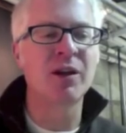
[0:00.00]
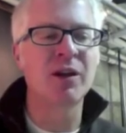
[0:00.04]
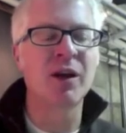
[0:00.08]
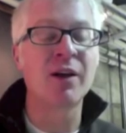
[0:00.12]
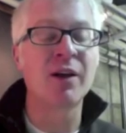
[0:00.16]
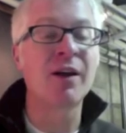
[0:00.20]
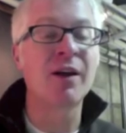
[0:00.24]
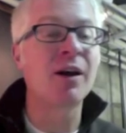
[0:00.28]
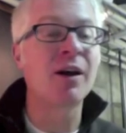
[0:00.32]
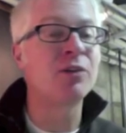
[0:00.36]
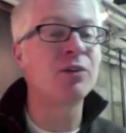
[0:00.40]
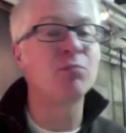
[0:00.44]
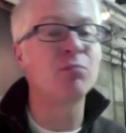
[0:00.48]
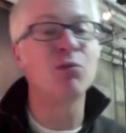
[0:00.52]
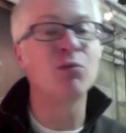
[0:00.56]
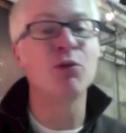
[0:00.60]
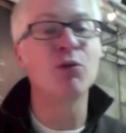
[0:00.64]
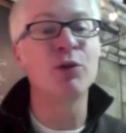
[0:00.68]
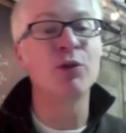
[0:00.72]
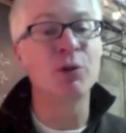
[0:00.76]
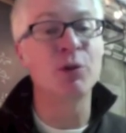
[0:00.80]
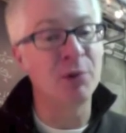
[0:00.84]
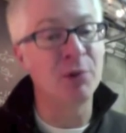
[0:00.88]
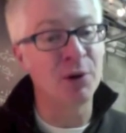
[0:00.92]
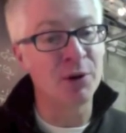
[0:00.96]
on how you brew
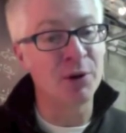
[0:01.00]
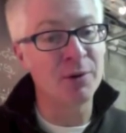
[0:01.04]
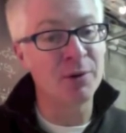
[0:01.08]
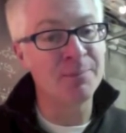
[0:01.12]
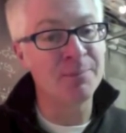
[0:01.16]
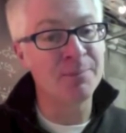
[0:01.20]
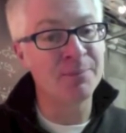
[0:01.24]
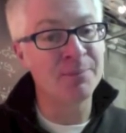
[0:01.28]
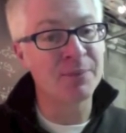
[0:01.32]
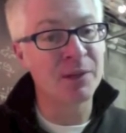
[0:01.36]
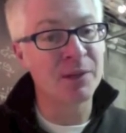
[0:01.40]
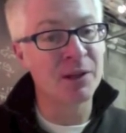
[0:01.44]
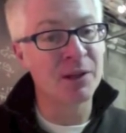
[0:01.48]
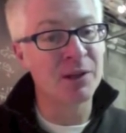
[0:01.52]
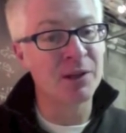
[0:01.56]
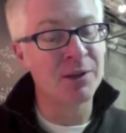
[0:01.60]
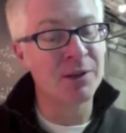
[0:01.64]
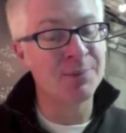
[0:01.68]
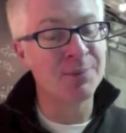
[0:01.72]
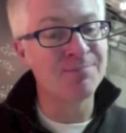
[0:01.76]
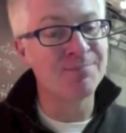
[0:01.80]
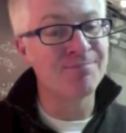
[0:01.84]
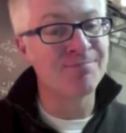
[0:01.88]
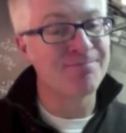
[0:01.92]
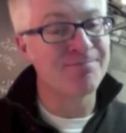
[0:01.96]
your beer,
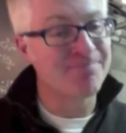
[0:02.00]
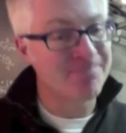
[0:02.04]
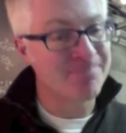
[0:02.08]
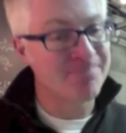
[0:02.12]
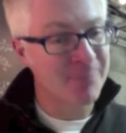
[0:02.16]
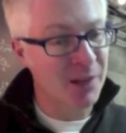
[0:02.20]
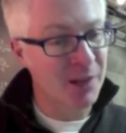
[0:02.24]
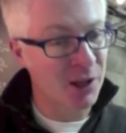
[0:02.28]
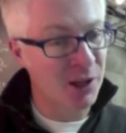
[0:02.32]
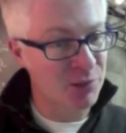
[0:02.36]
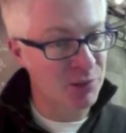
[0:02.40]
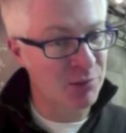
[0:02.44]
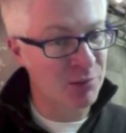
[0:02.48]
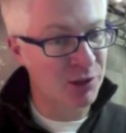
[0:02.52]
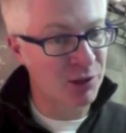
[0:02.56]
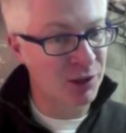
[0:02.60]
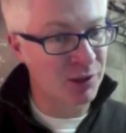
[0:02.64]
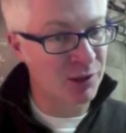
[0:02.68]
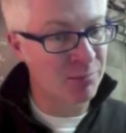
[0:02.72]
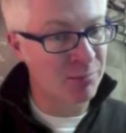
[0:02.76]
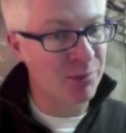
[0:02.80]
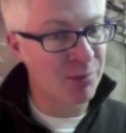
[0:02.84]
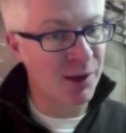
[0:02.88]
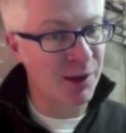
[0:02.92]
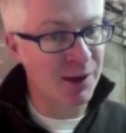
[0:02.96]
has a big
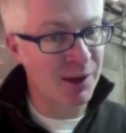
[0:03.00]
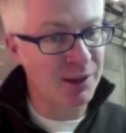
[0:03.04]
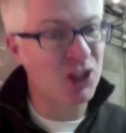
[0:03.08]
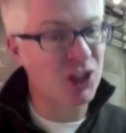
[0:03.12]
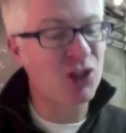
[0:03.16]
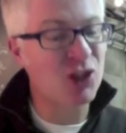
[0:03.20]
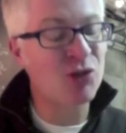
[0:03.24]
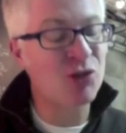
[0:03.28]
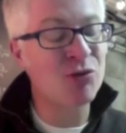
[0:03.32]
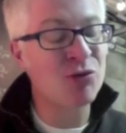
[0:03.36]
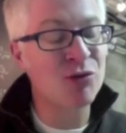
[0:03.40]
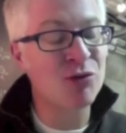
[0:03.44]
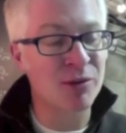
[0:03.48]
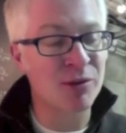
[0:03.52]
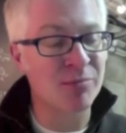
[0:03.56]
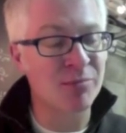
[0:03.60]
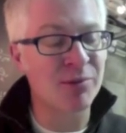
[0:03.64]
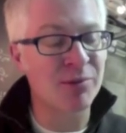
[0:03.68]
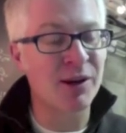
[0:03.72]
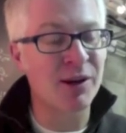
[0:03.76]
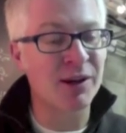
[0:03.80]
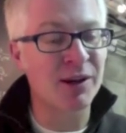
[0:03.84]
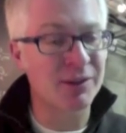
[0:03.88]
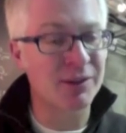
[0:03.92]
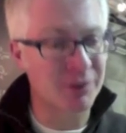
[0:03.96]
impact, huge
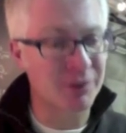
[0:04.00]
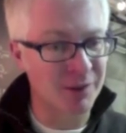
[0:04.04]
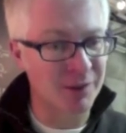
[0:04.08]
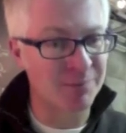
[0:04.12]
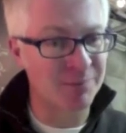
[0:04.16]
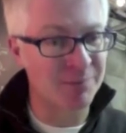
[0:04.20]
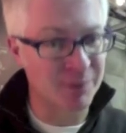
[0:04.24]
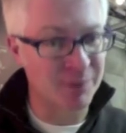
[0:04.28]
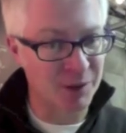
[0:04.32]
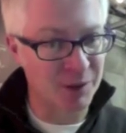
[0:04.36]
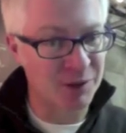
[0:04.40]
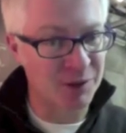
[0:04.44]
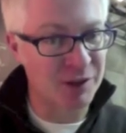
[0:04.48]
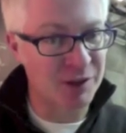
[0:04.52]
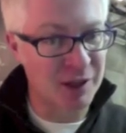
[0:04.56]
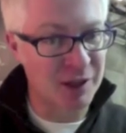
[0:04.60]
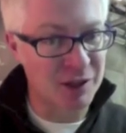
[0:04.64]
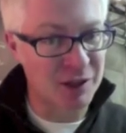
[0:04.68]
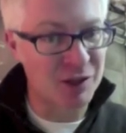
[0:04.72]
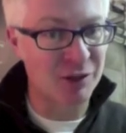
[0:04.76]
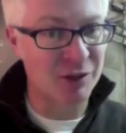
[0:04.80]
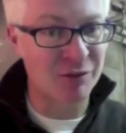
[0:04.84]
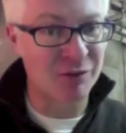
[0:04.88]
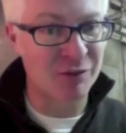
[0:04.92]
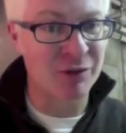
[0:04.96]
impact on the
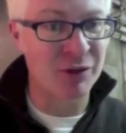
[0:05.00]
taste of